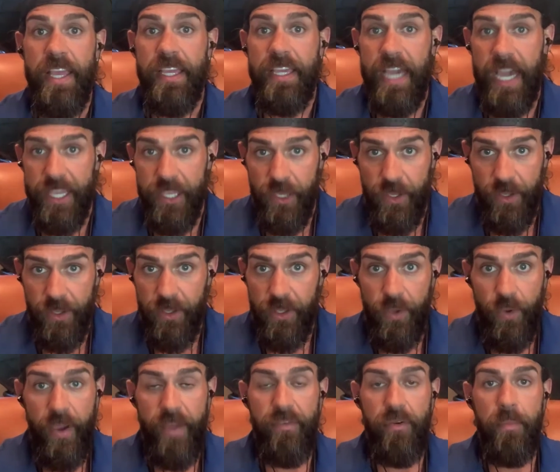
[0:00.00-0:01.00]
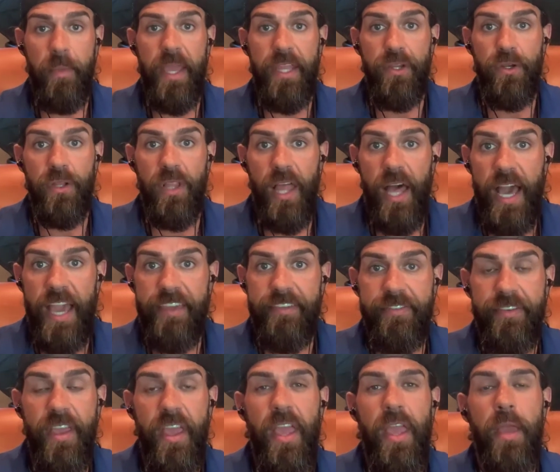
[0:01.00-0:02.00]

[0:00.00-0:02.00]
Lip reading: guy you ever met in your life.